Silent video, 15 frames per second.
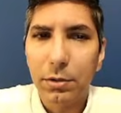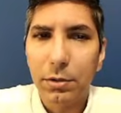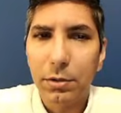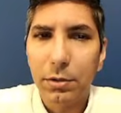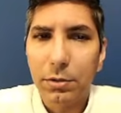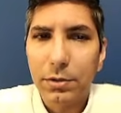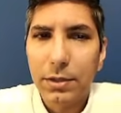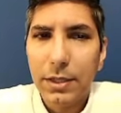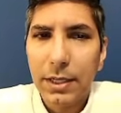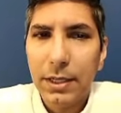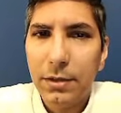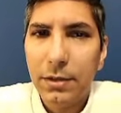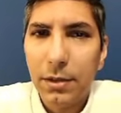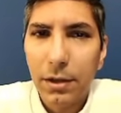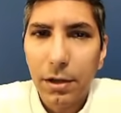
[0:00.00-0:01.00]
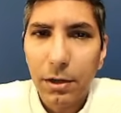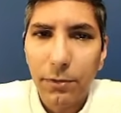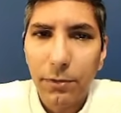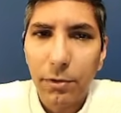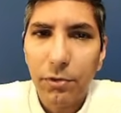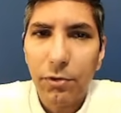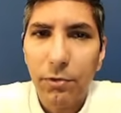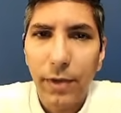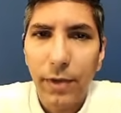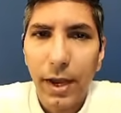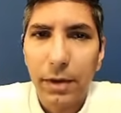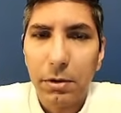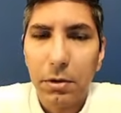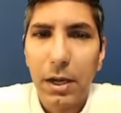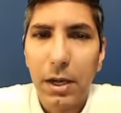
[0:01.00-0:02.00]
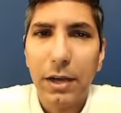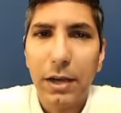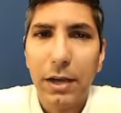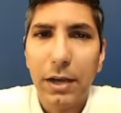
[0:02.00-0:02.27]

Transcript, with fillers: numbers into the conversion factor.